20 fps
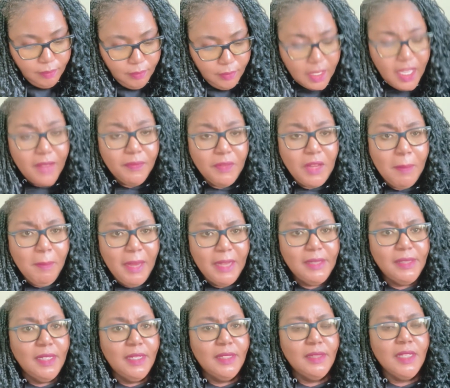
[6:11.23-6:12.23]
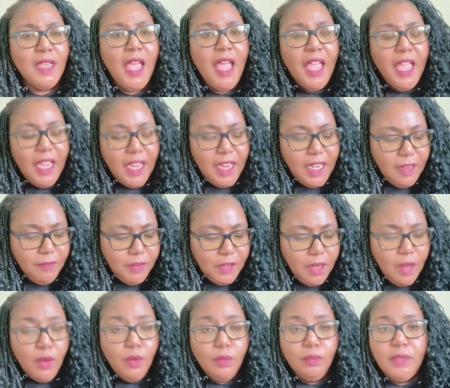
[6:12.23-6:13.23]
if that makes sense and if it
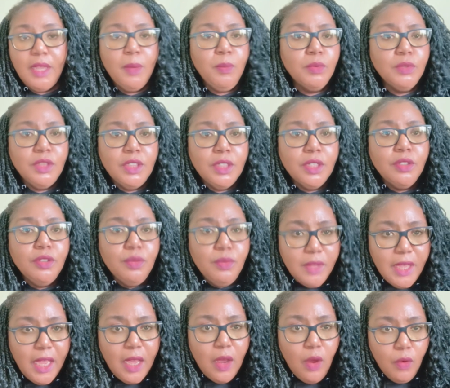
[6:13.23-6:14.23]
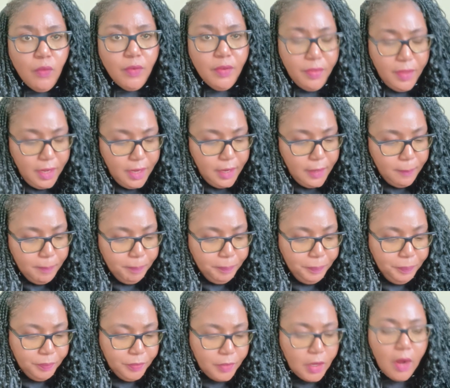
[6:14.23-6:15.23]
don't they will tell you that over there
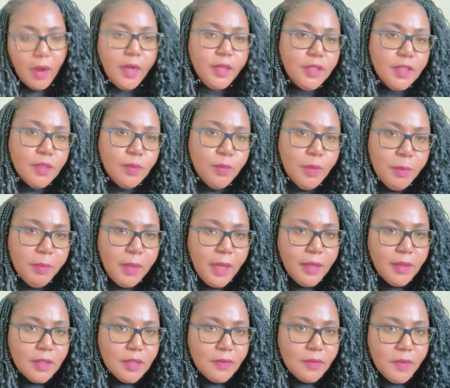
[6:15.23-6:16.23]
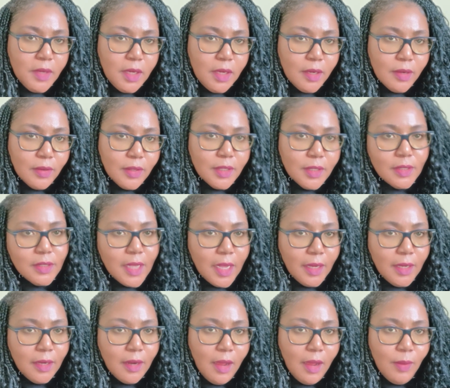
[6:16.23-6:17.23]
or just replay this video because I
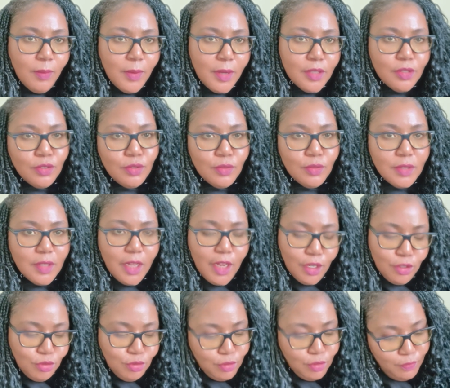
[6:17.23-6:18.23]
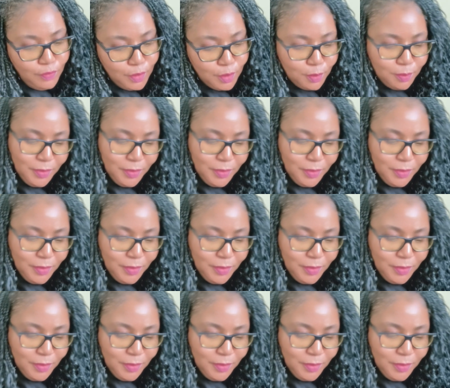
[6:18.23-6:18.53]
can always use an extra view.